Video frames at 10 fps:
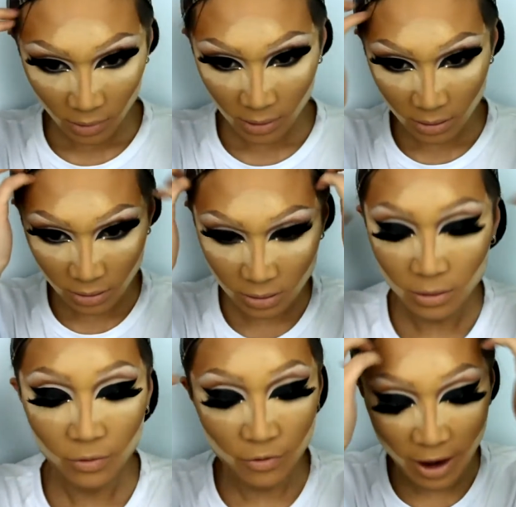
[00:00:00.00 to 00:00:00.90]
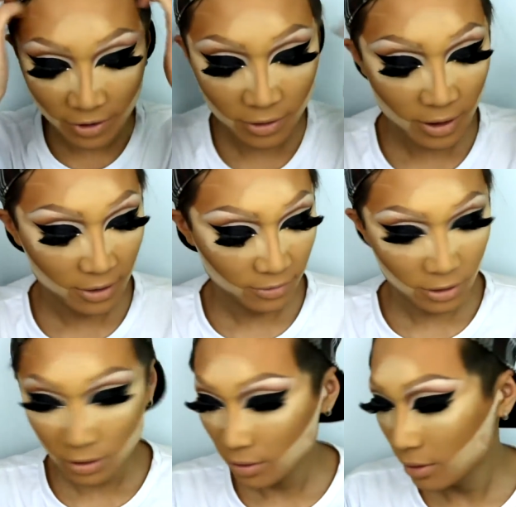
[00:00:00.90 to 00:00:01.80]
That does look very
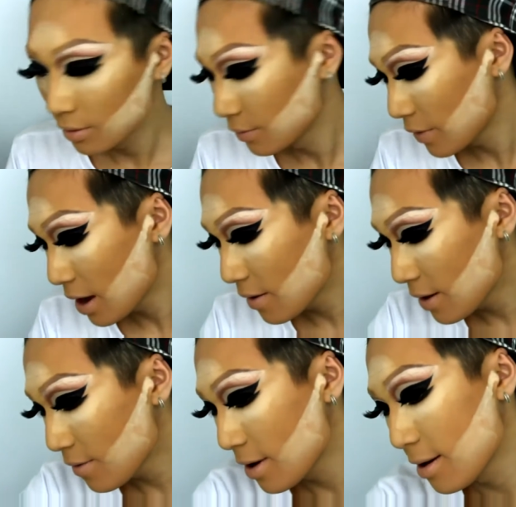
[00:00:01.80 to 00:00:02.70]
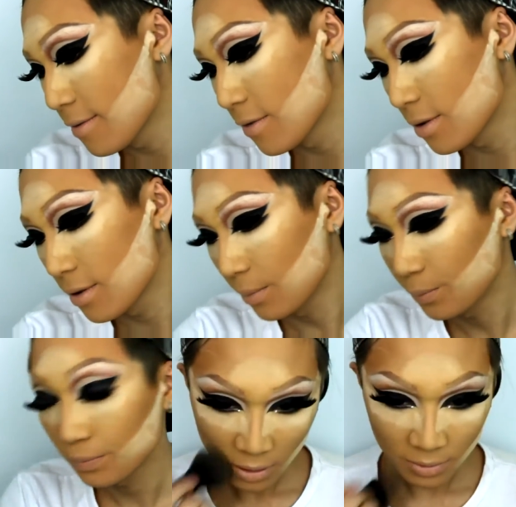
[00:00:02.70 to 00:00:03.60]
Raven. Very Raven.
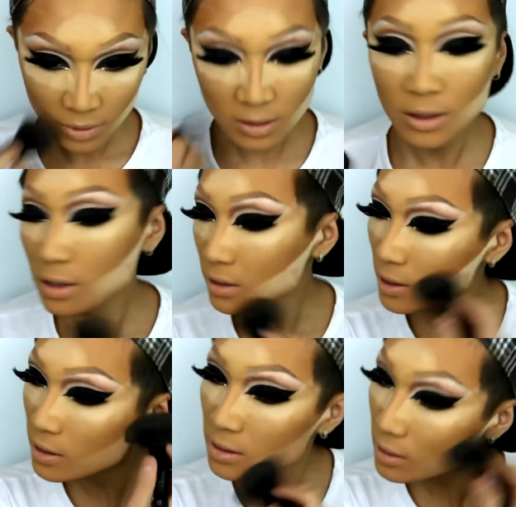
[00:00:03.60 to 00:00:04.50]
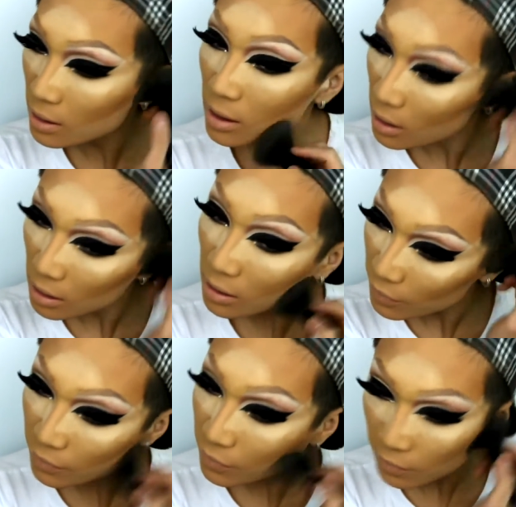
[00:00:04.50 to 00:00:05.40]
I'm just going to dust
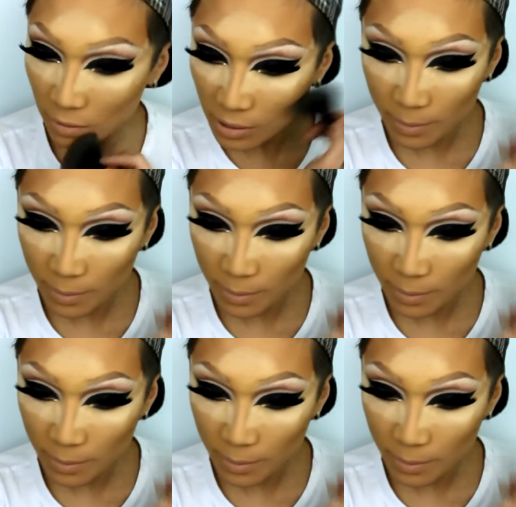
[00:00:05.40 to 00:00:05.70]
off the